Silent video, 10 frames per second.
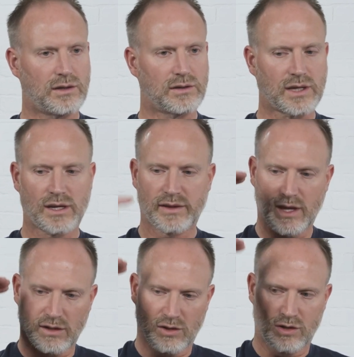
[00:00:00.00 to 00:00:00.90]
kind of
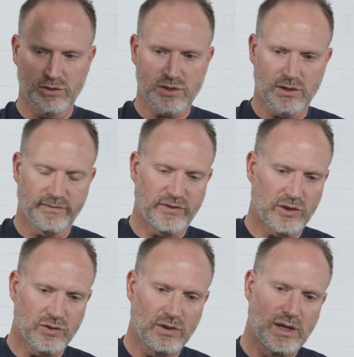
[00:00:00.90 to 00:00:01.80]
that long-term
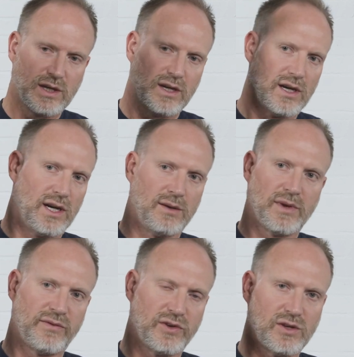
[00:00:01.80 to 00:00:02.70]
view.
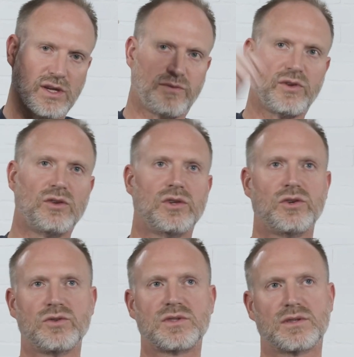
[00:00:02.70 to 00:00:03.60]
If you
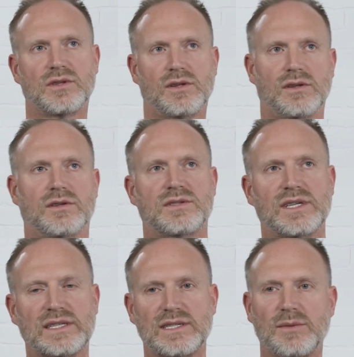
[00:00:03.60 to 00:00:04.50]
lose
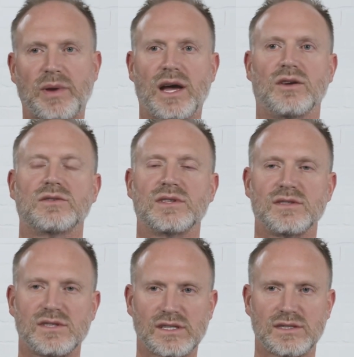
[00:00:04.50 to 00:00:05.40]
60 pounds
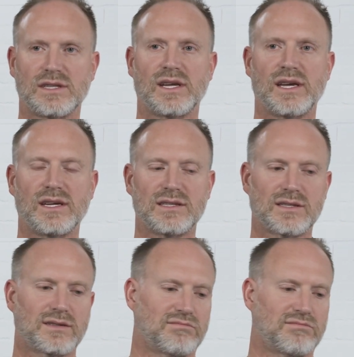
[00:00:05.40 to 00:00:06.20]
in 60 days,